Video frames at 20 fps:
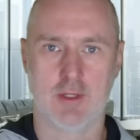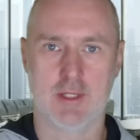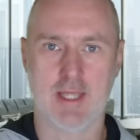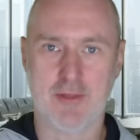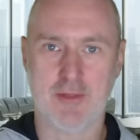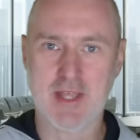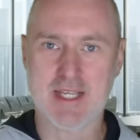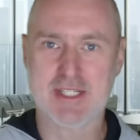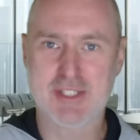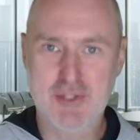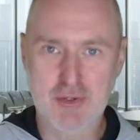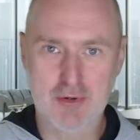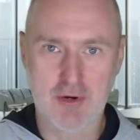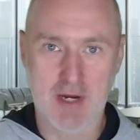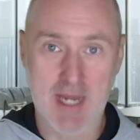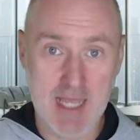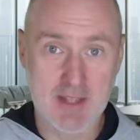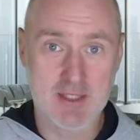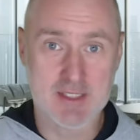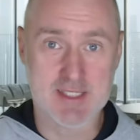Now that's the
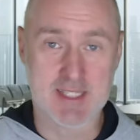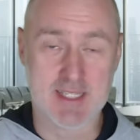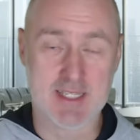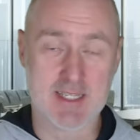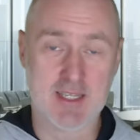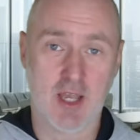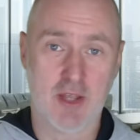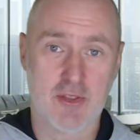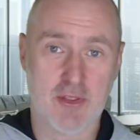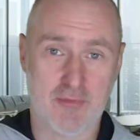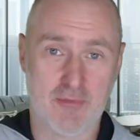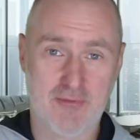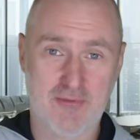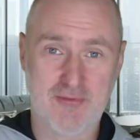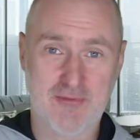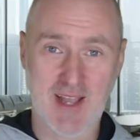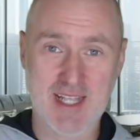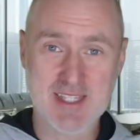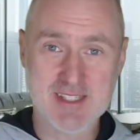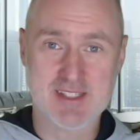reality. The
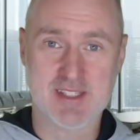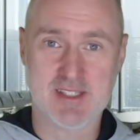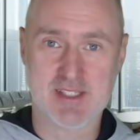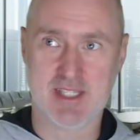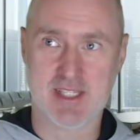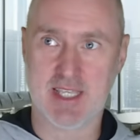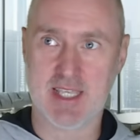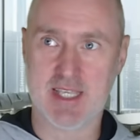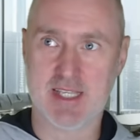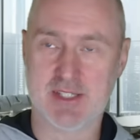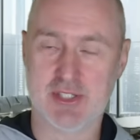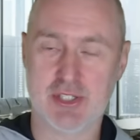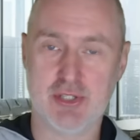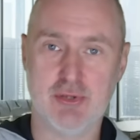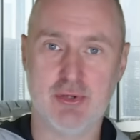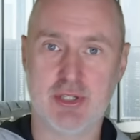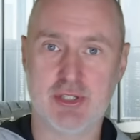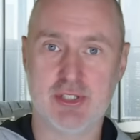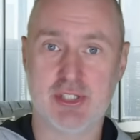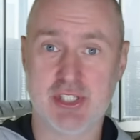fantasy is
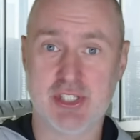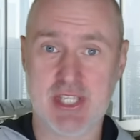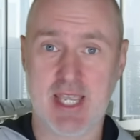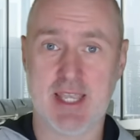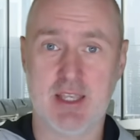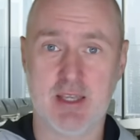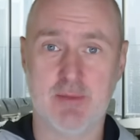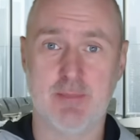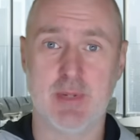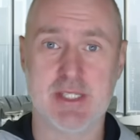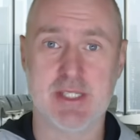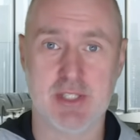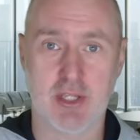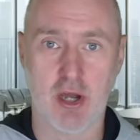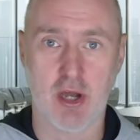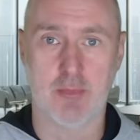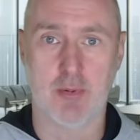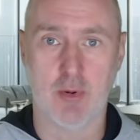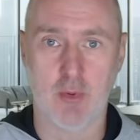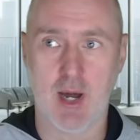you can just take a piece of
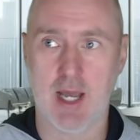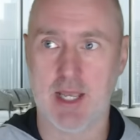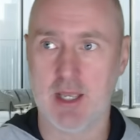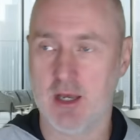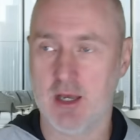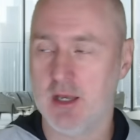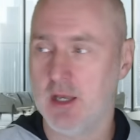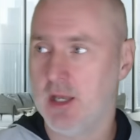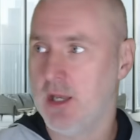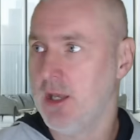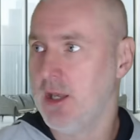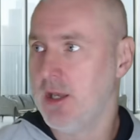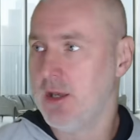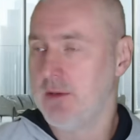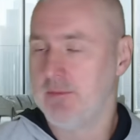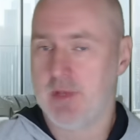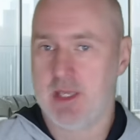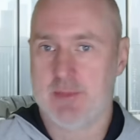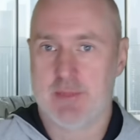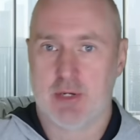copper wire,
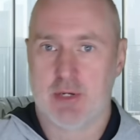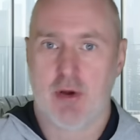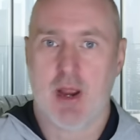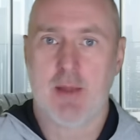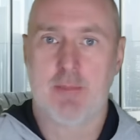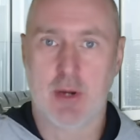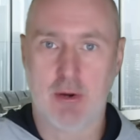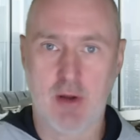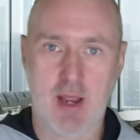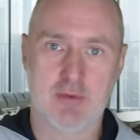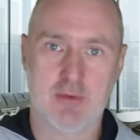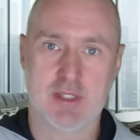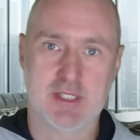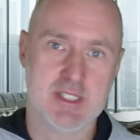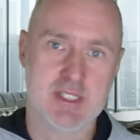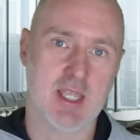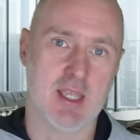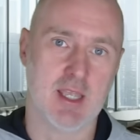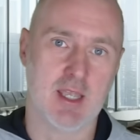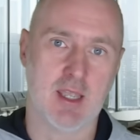maybe wrap it around a
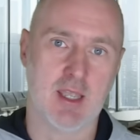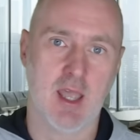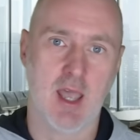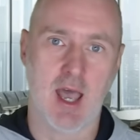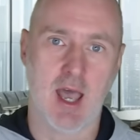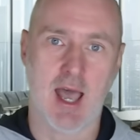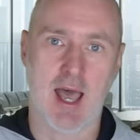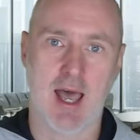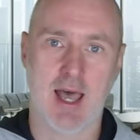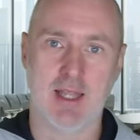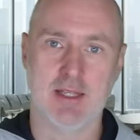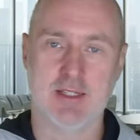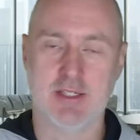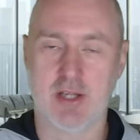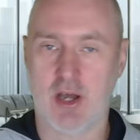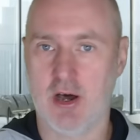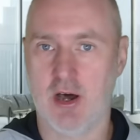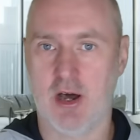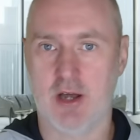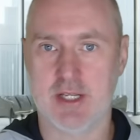stick, and
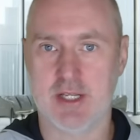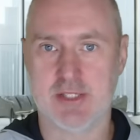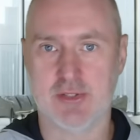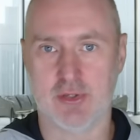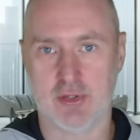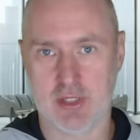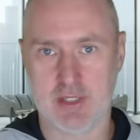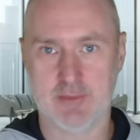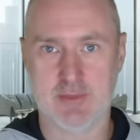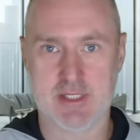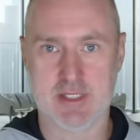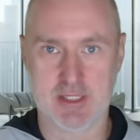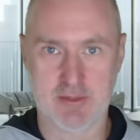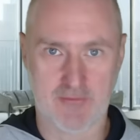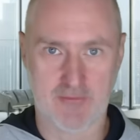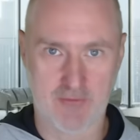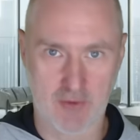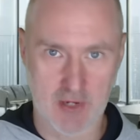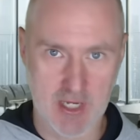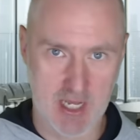harness unlimited
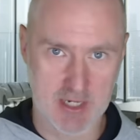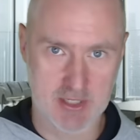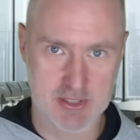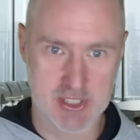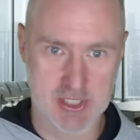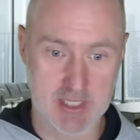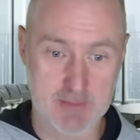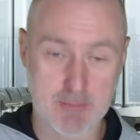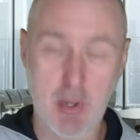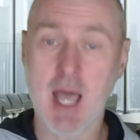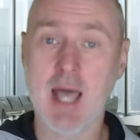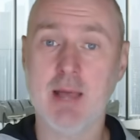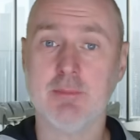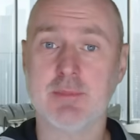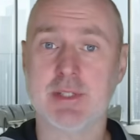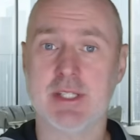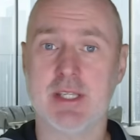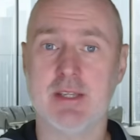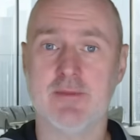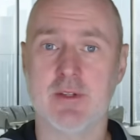free energy,
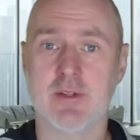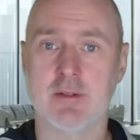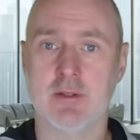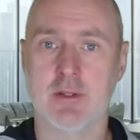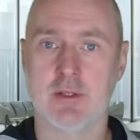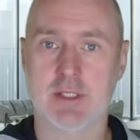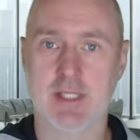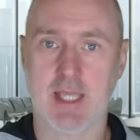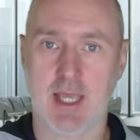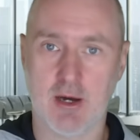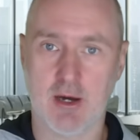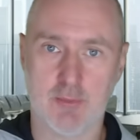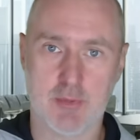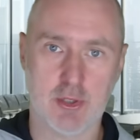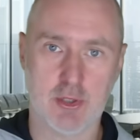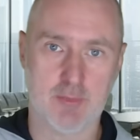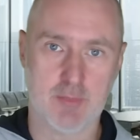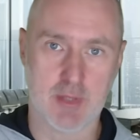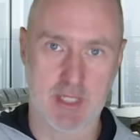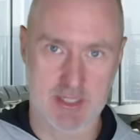perhaps even to help
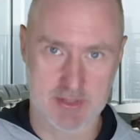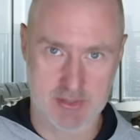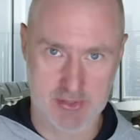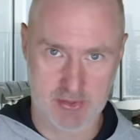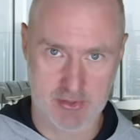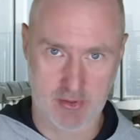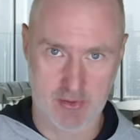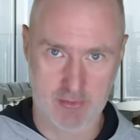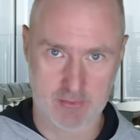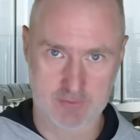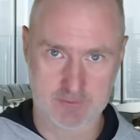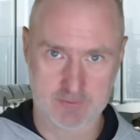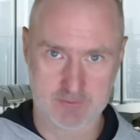your plants grow.